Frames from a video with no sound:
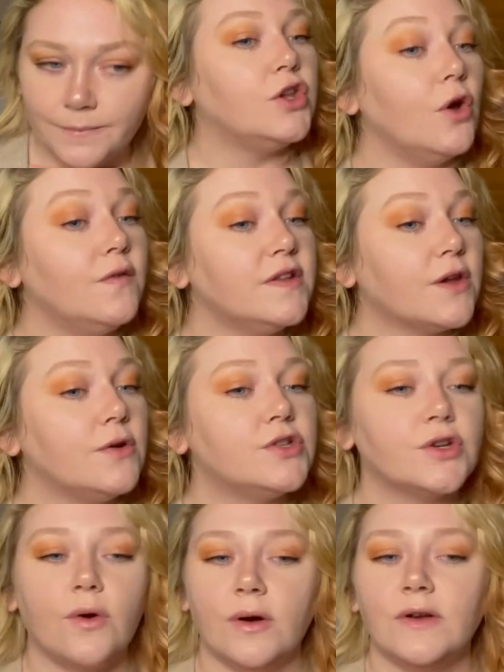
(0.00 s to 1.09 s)
Nova Scotia
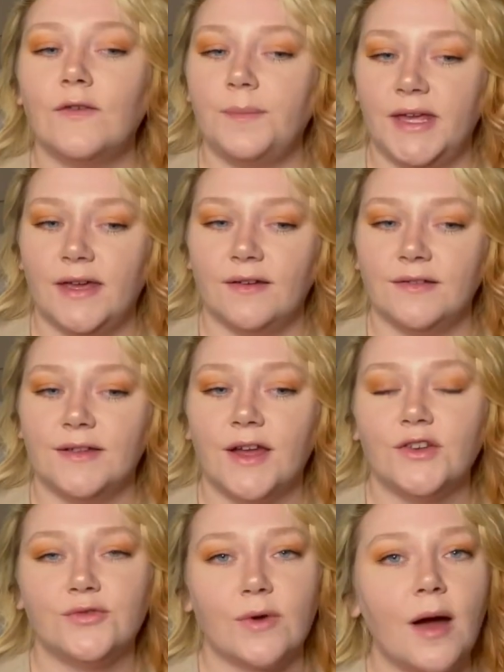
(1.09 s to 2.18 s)
Court of Appeals
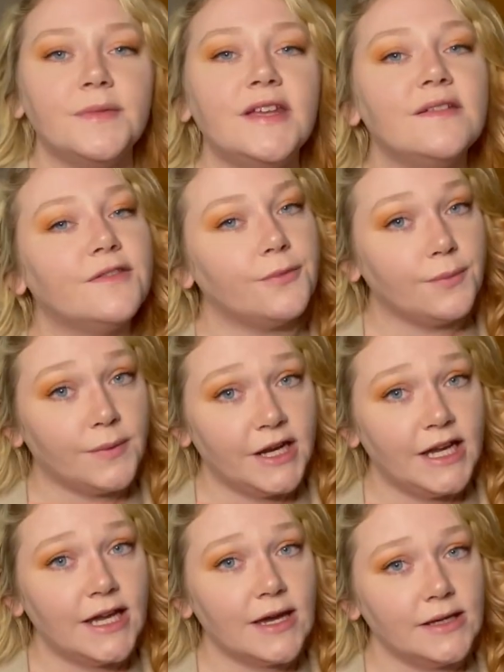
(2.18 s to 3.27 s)
dropped his
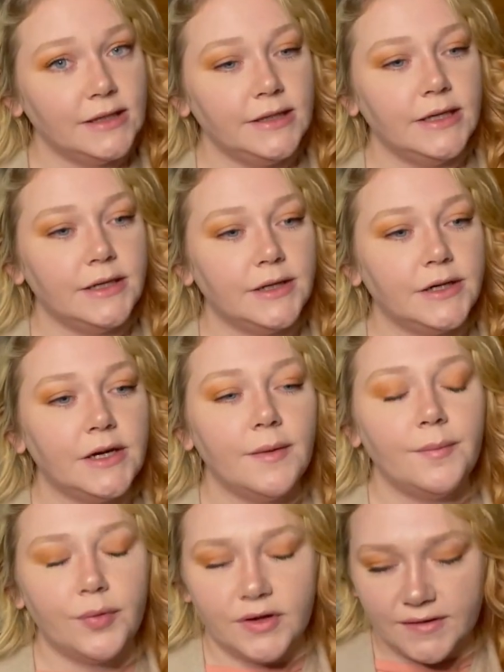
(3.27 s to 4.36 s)
3-year
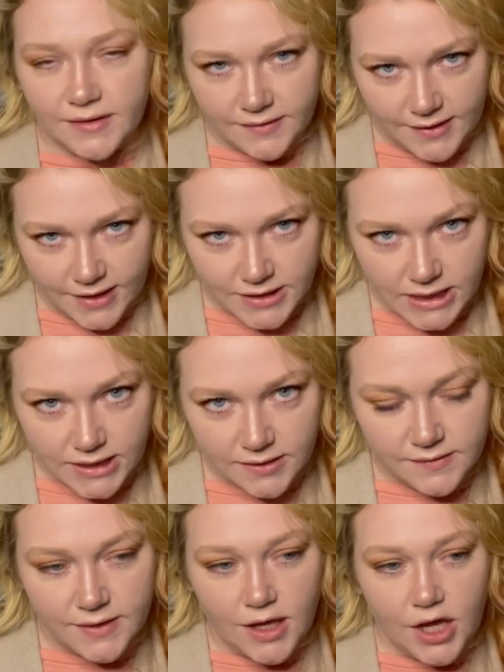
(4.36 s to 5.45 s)
prison sentence